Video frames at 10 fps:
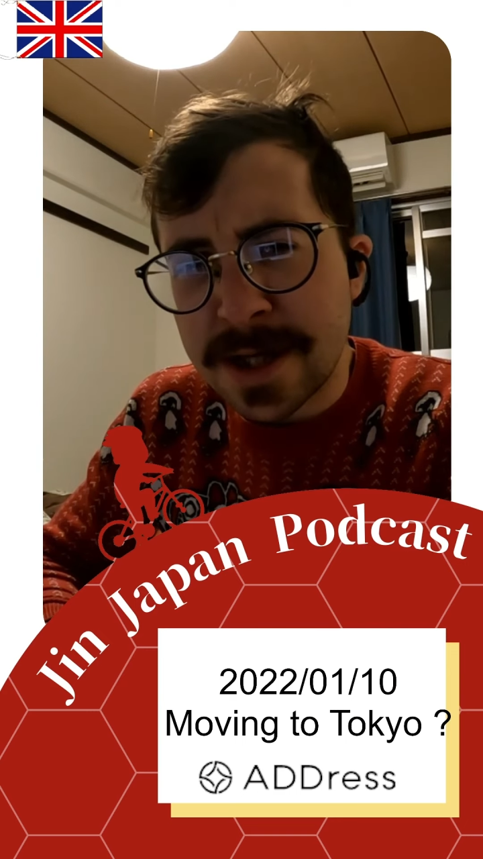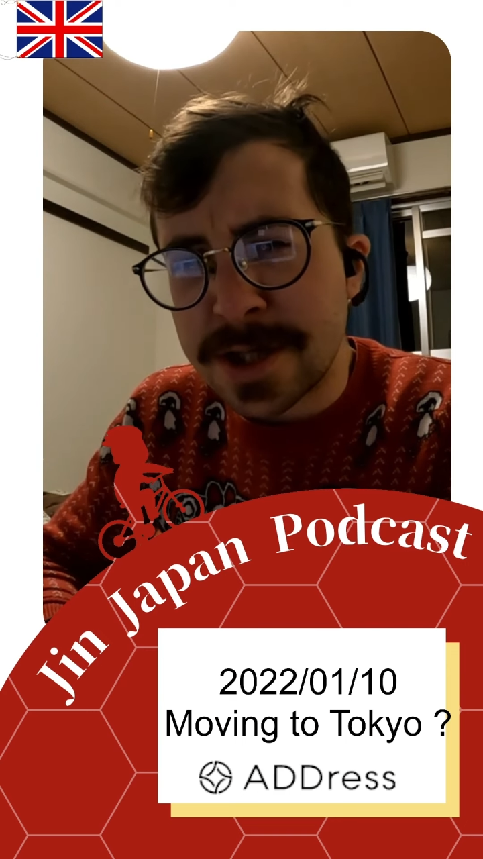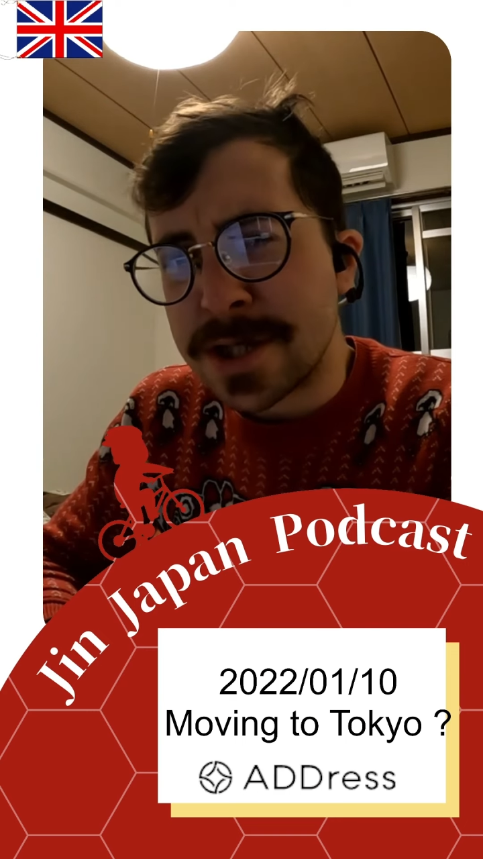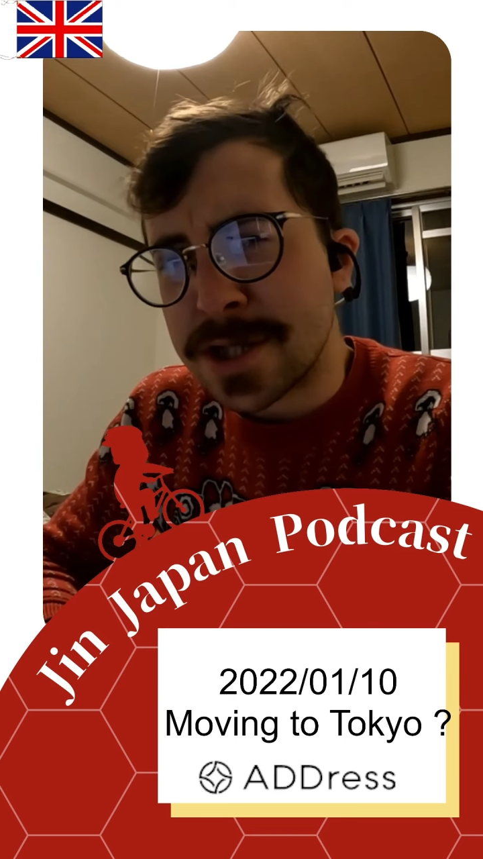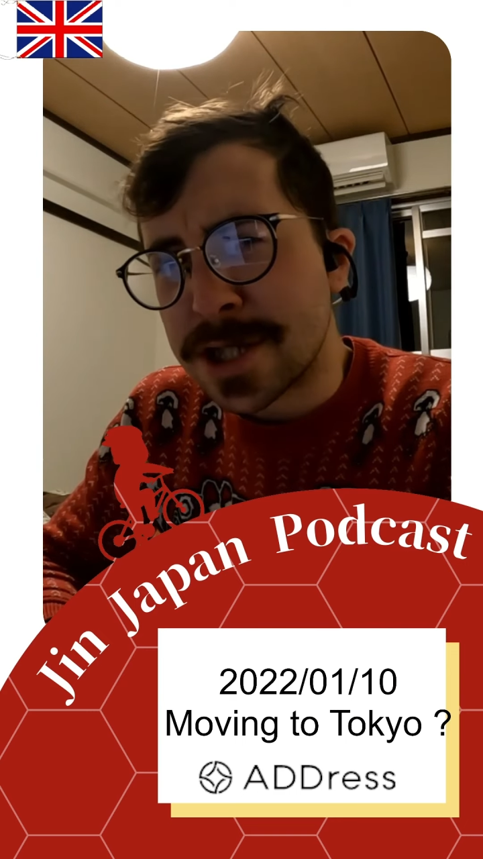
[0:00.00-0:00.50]

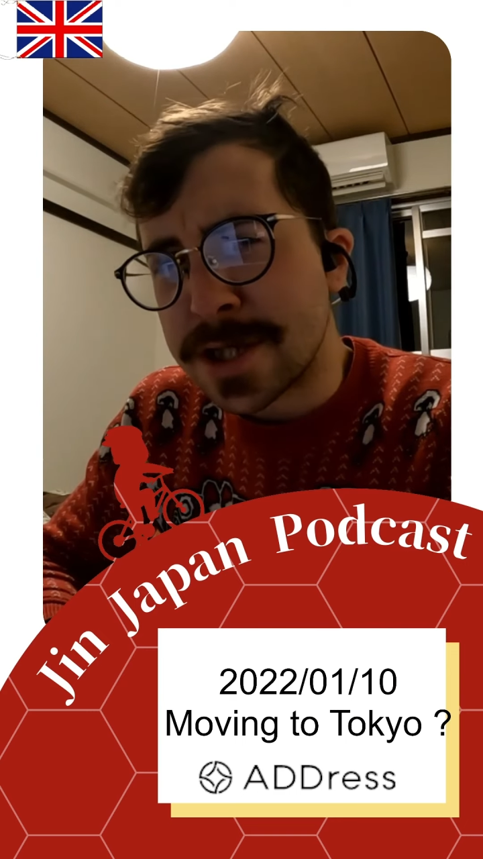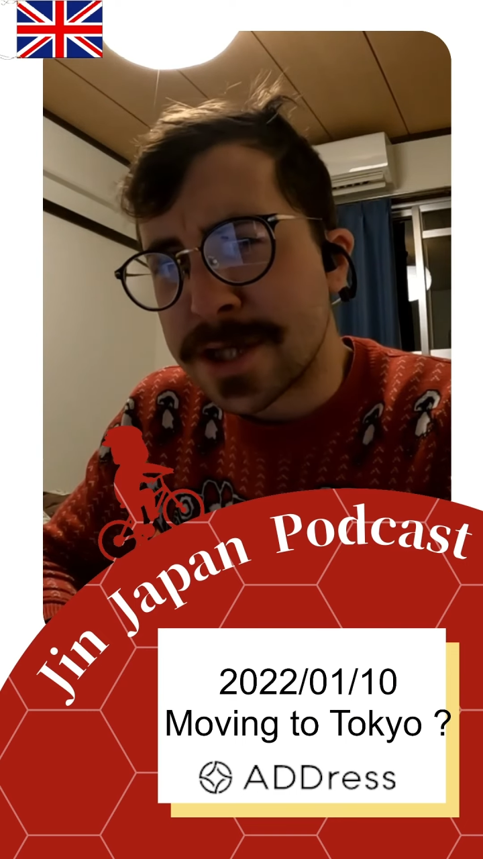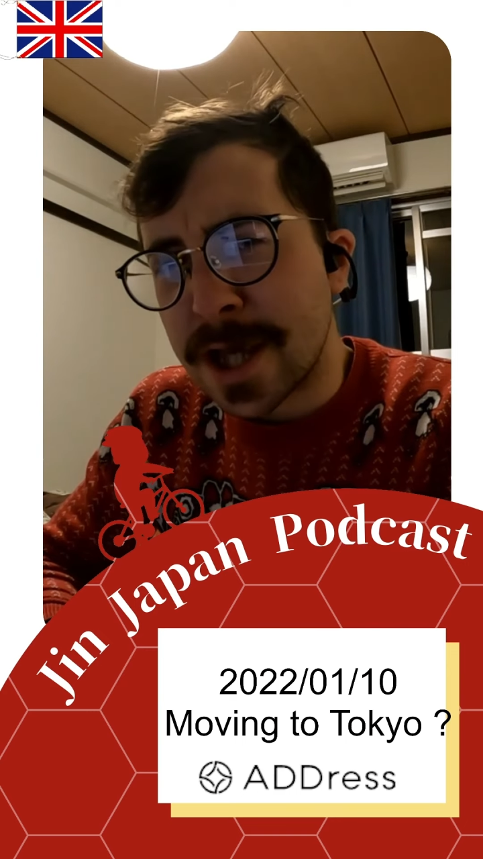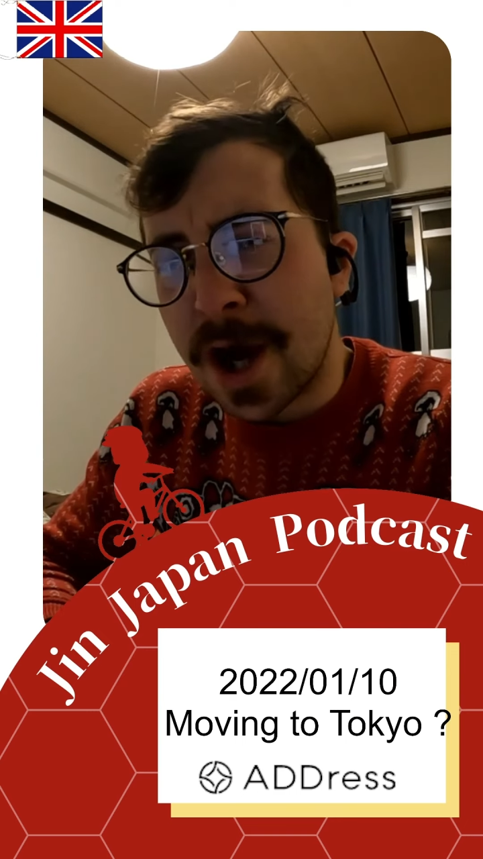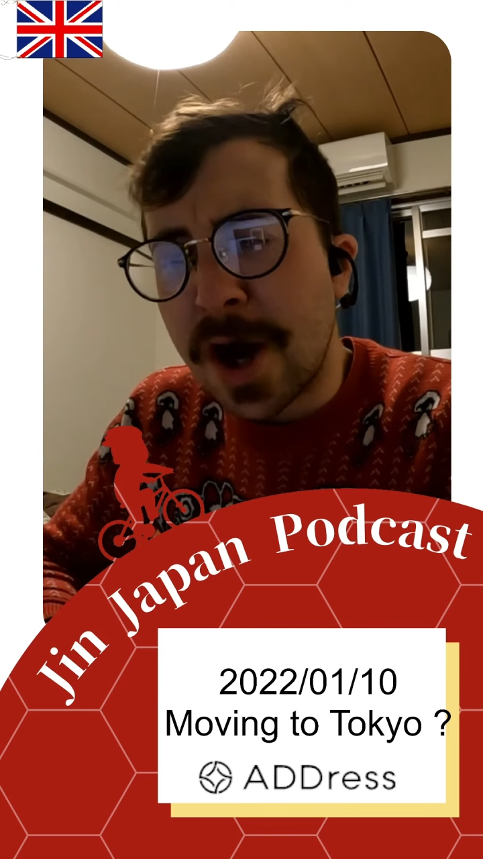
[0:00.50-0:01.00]
Sun's
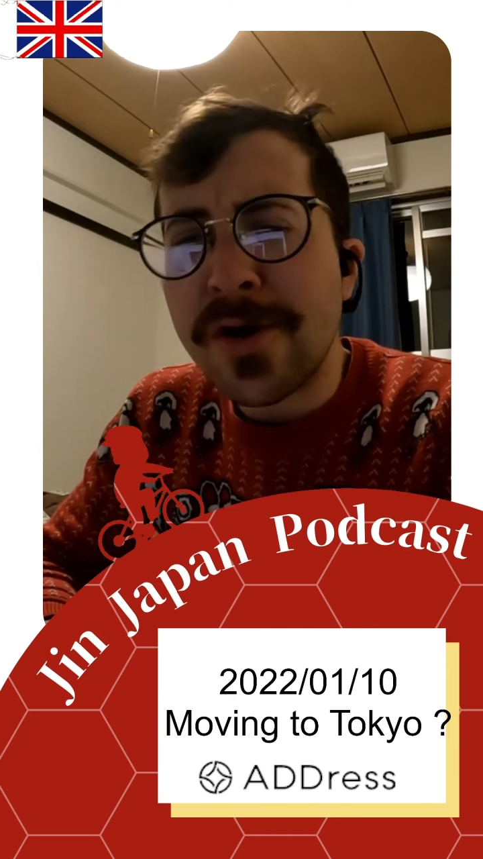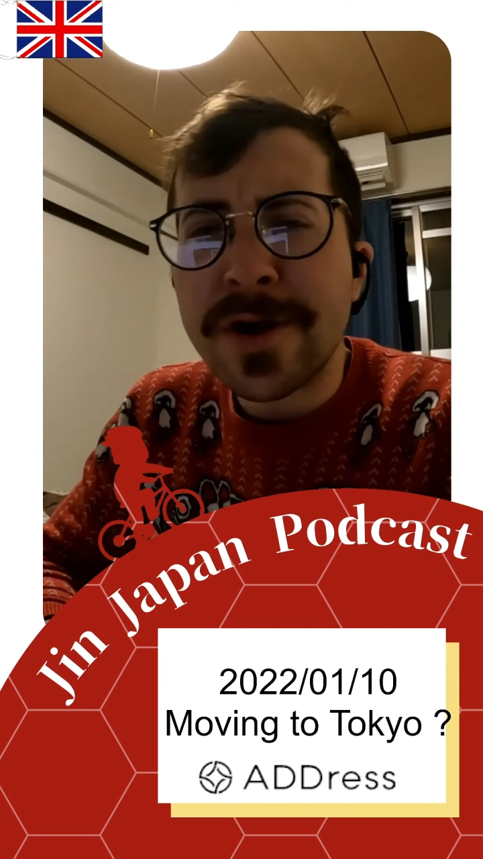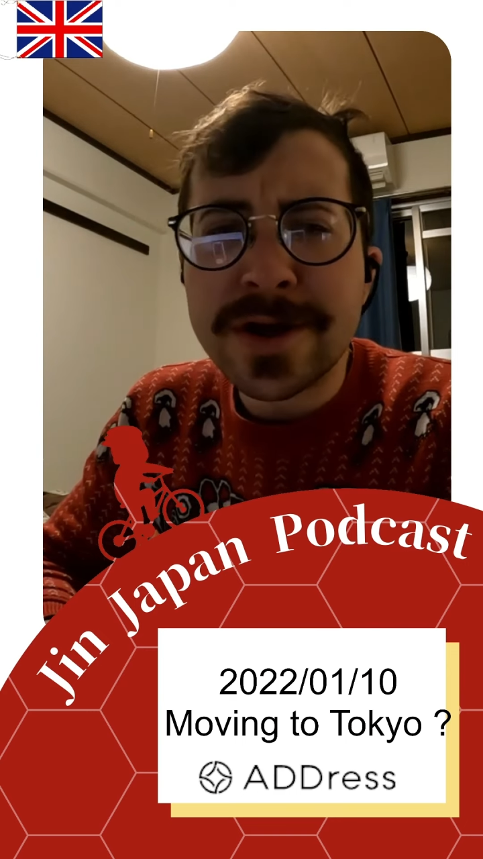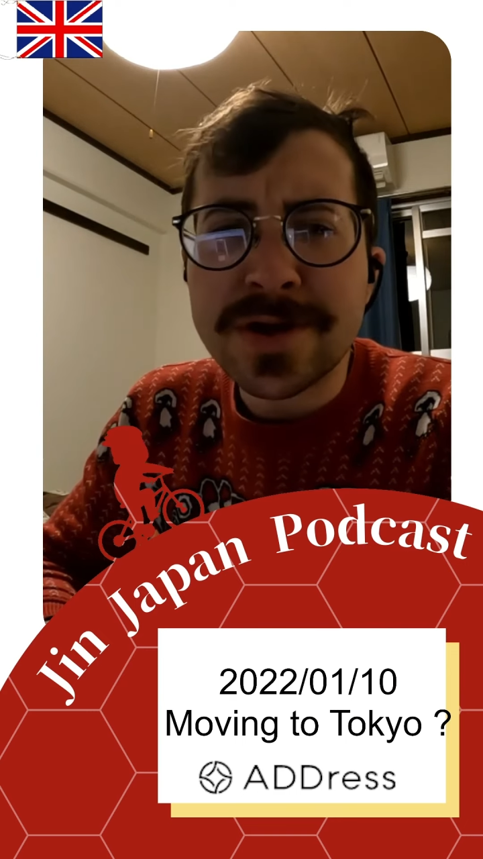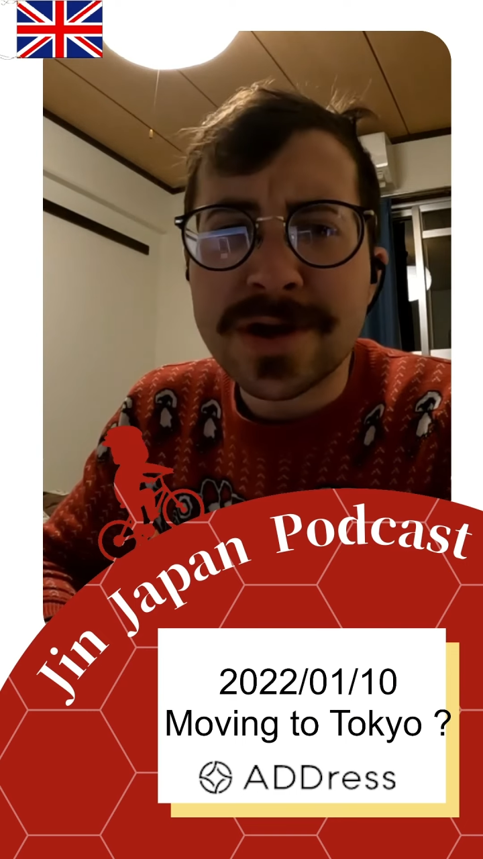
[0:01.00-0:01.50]
out,
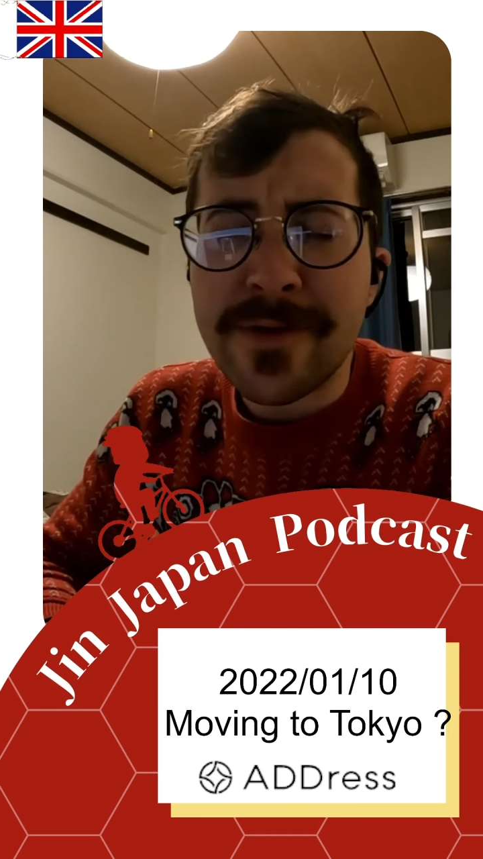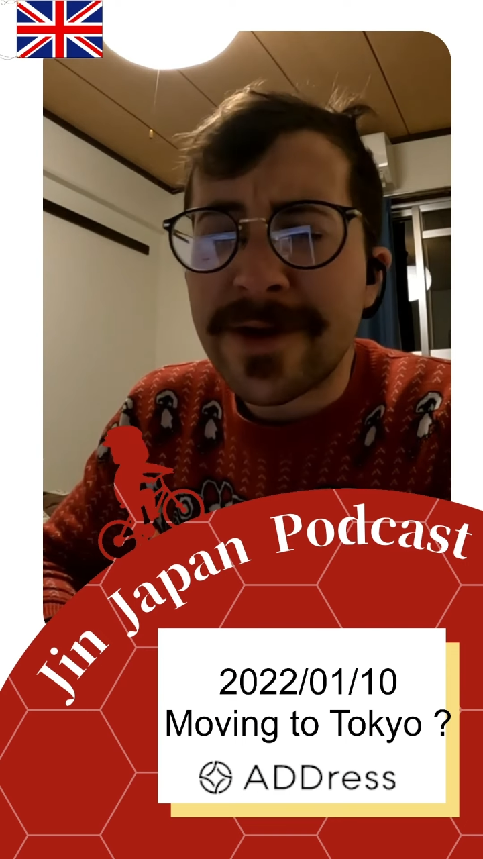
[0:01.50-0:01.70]
so the building,